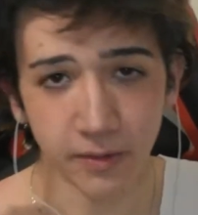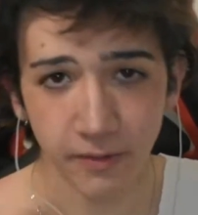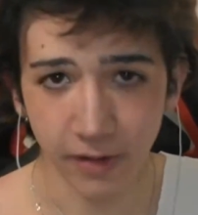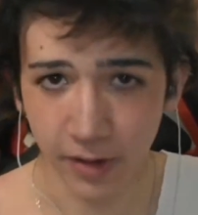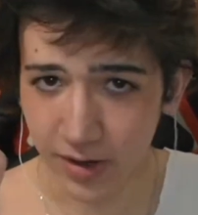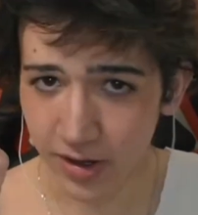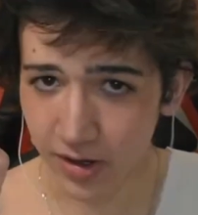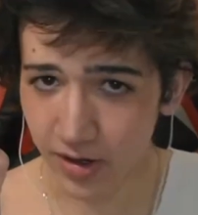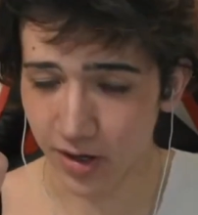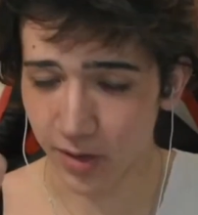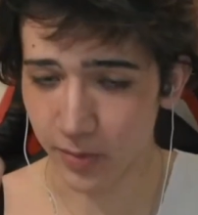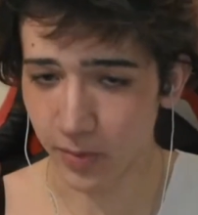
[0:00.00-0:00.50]

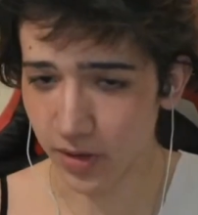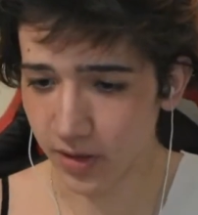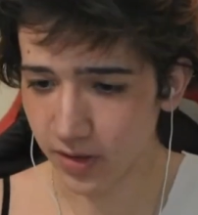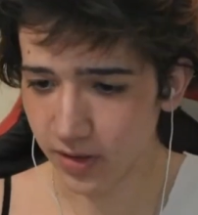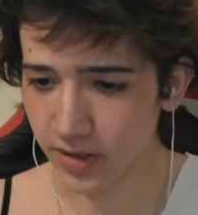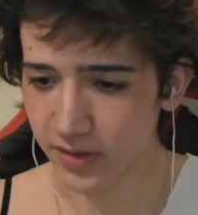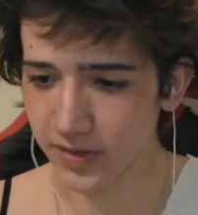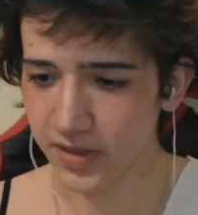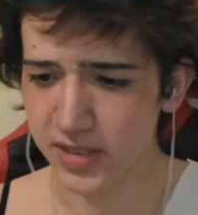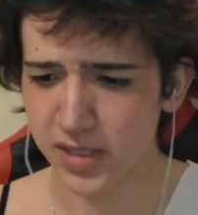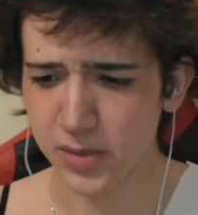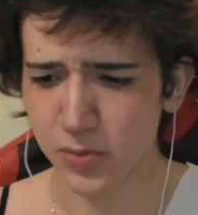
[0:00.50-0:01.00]
common.
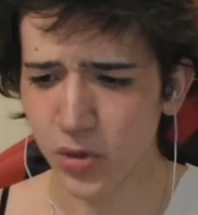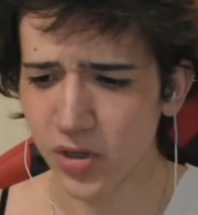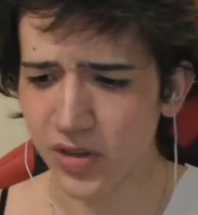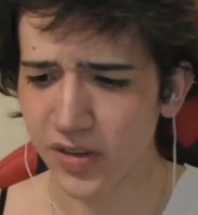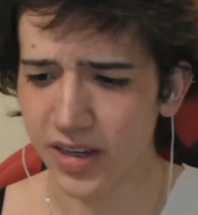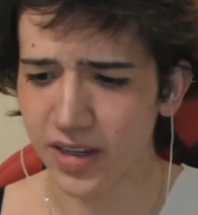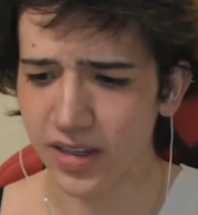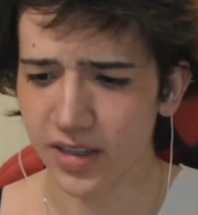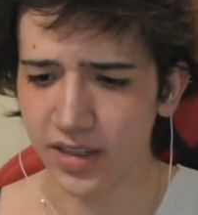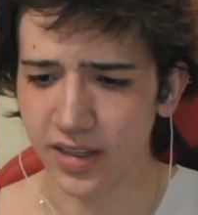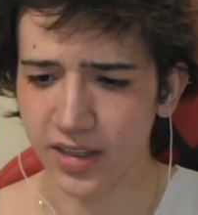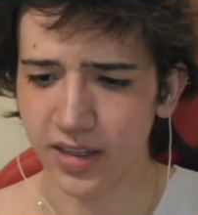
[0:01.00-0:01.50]
This is more
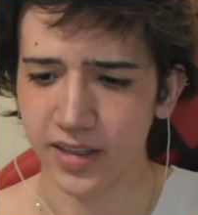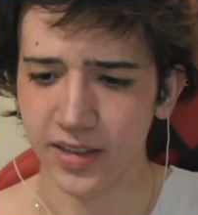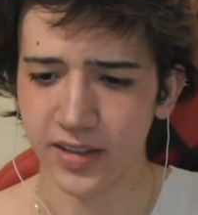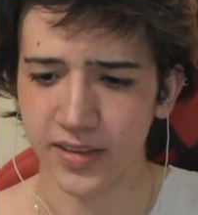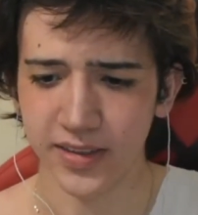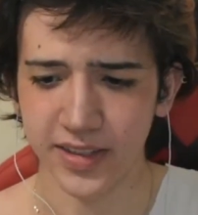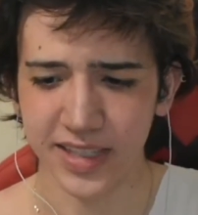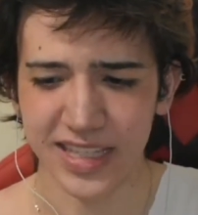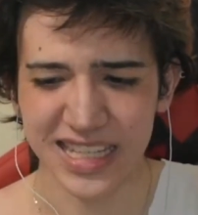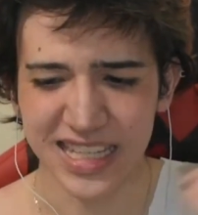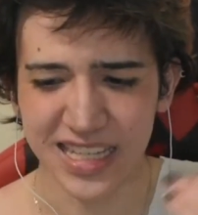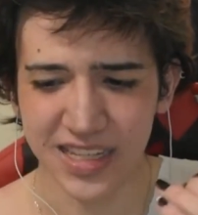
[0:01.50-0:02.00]
like the
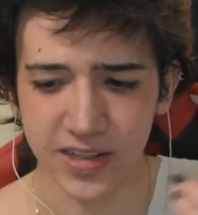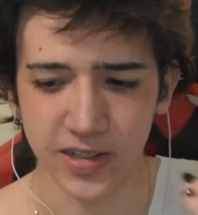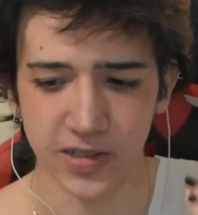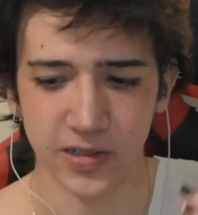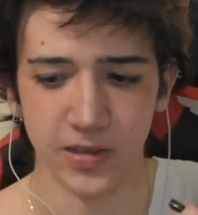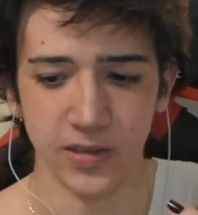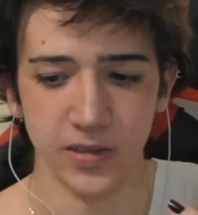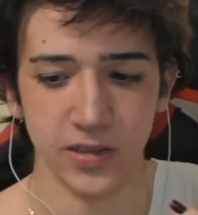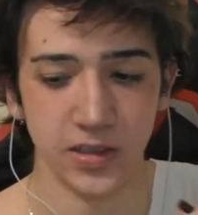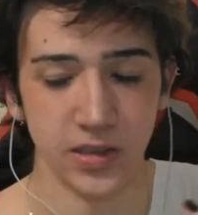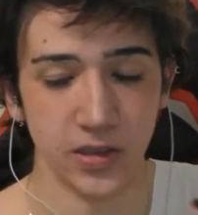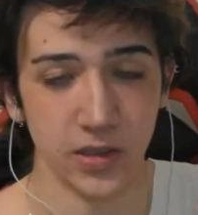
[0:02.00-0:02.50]

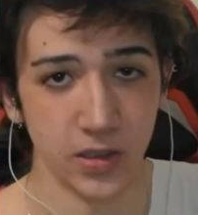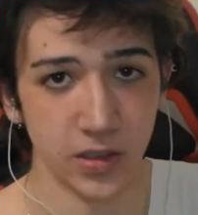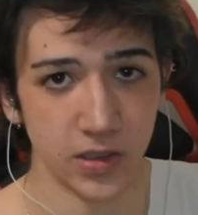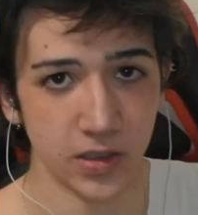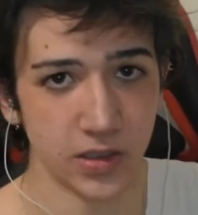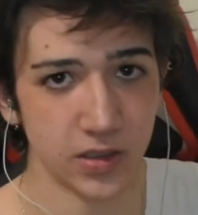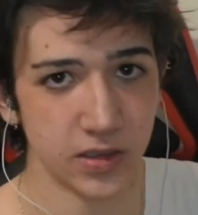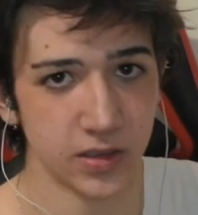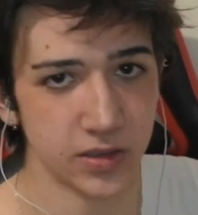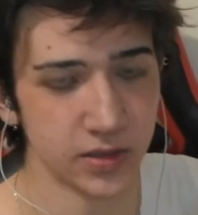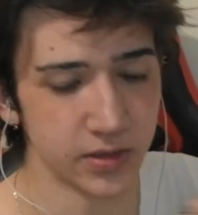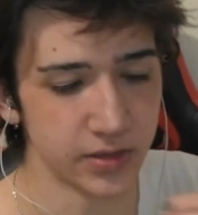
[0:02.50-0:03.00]
e-girl
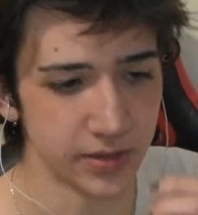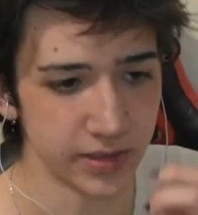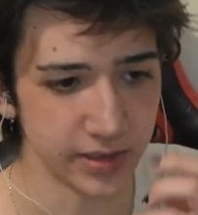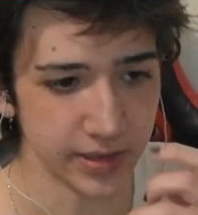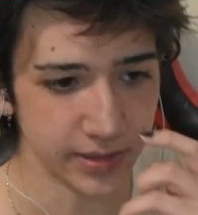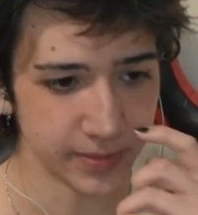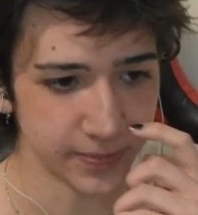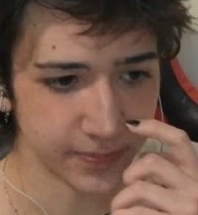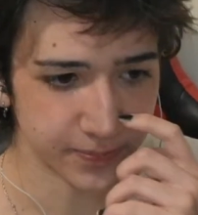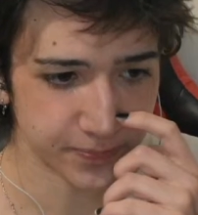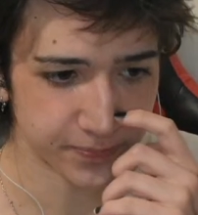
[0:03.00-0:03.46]
look, right?